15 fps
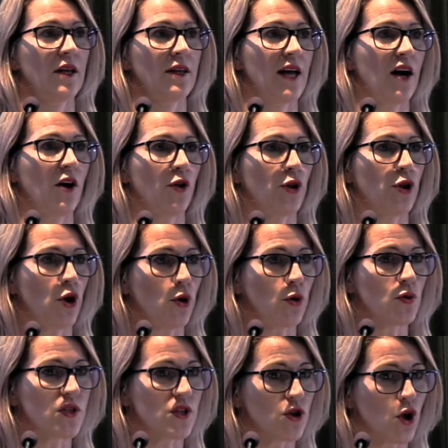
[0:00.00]
Now,
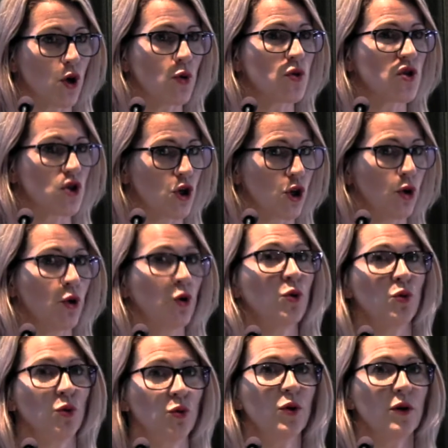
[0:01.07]
those
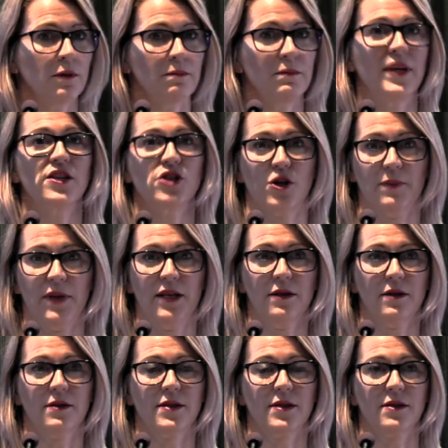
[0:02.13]
two
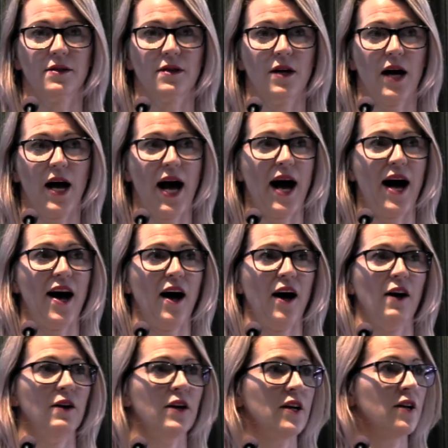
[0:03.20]
measurements
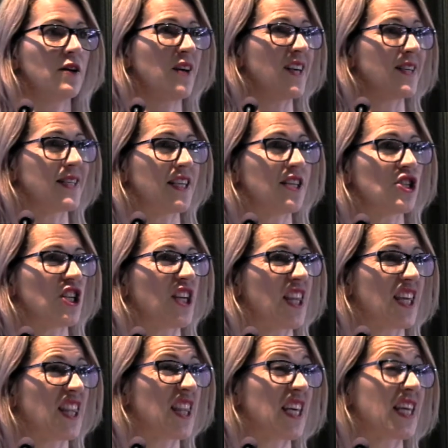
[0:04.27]
are essentially
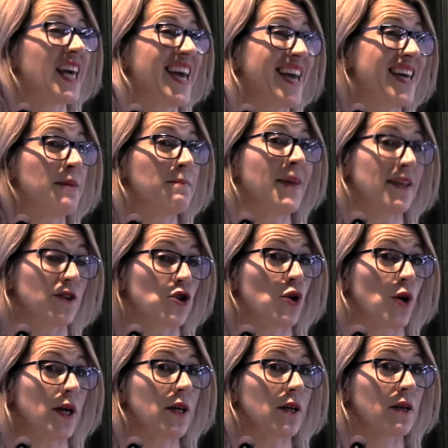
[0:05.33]
the key
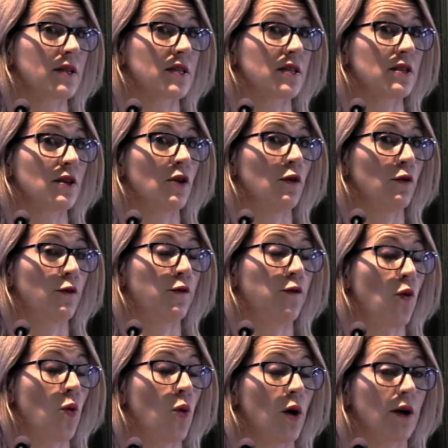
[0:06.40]
metrics
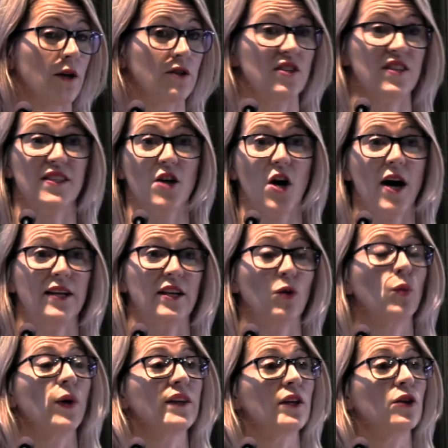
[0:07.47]
for
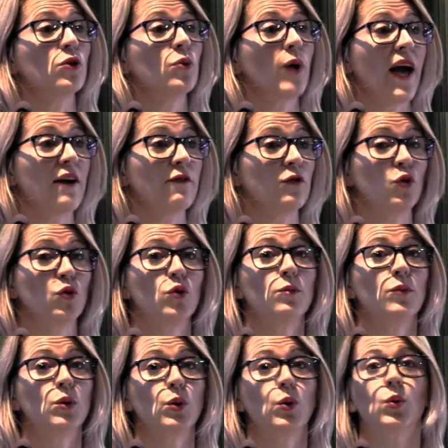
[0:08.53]
deciding whether you have
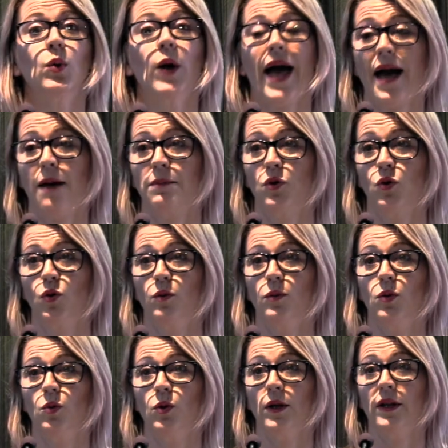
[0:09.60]
normal or
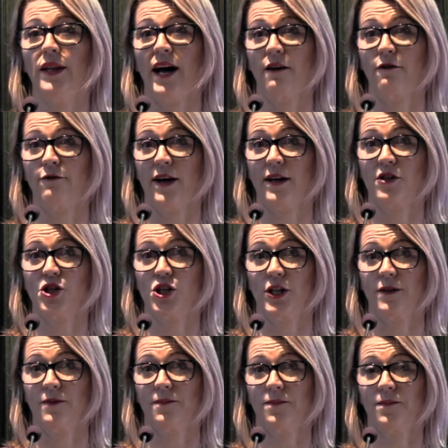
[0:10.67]
abnormal lung
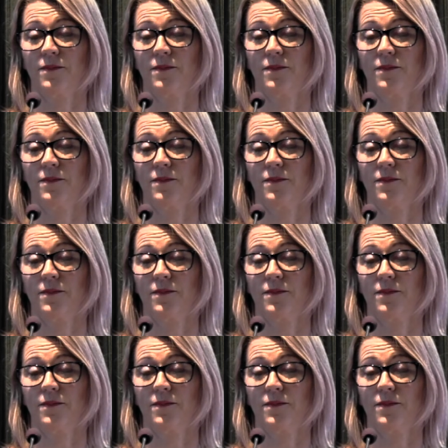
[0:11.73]
function.